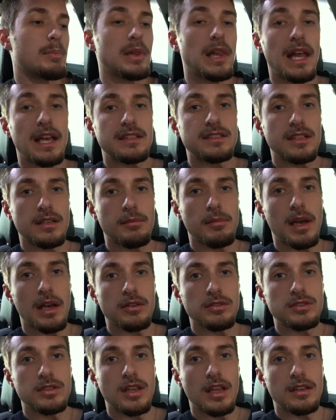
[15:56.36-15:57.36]
plastic
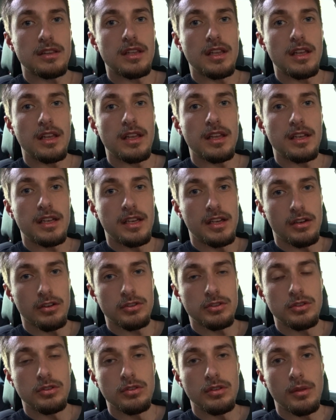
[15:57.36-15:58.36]
mounts that they adhere
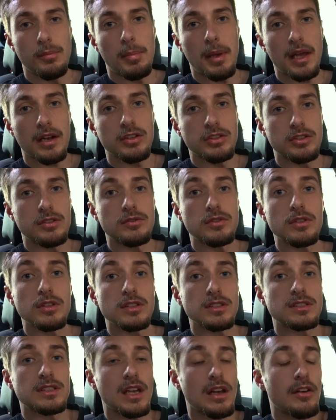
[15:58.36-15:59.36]
to the paddle shifter
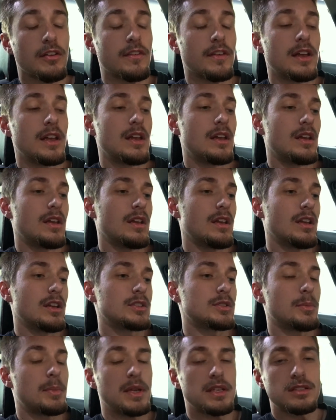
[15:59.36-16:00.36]
itself.
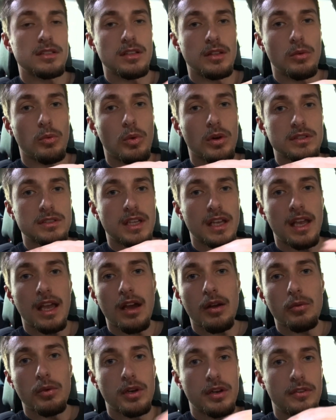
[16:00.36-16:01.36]
So basically, once I
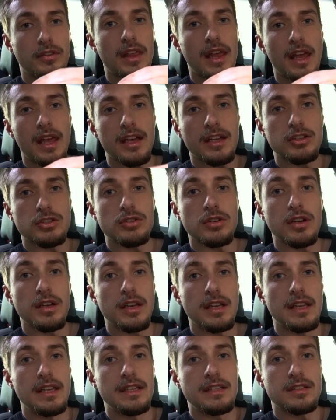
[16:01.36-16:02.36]
got rid of that extra
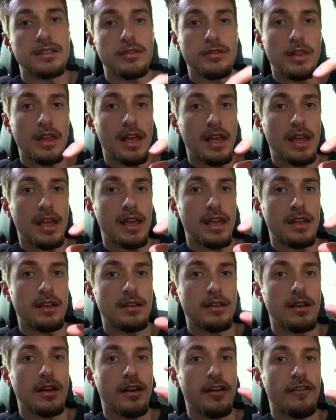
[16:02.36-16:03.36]
adhesive that
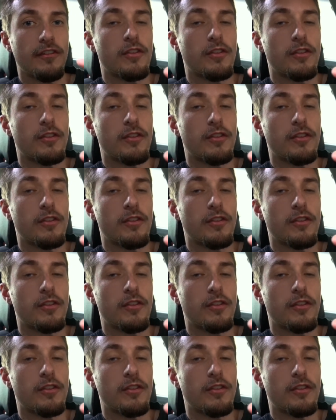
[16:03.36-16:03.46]
had uh,